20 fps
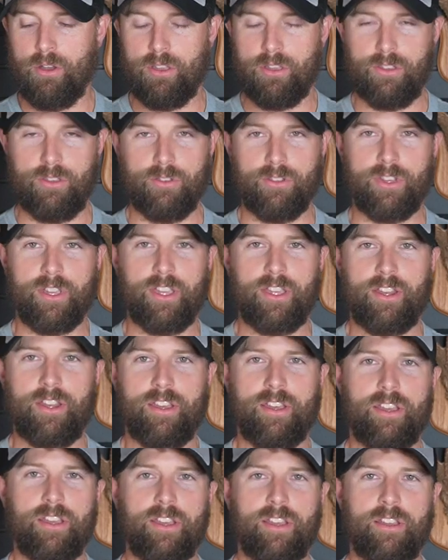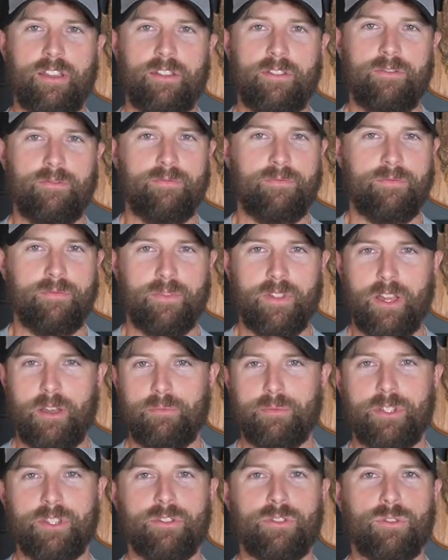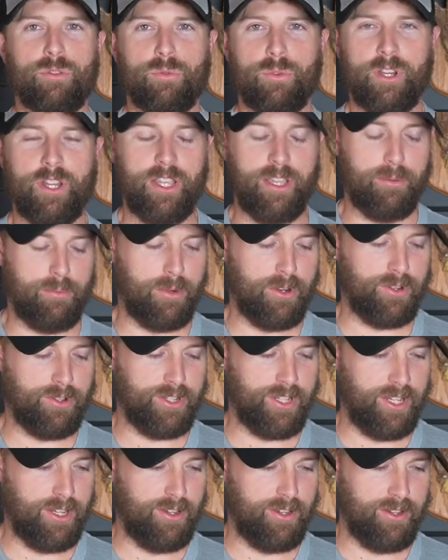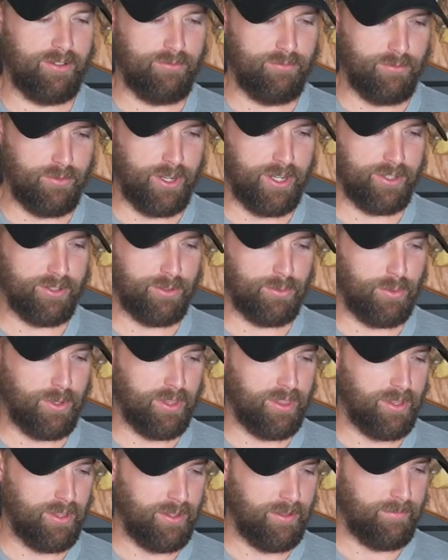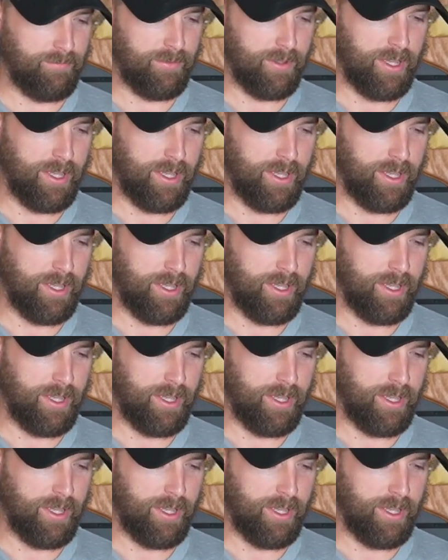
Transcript: You'll get up to 3 MRT rings with it.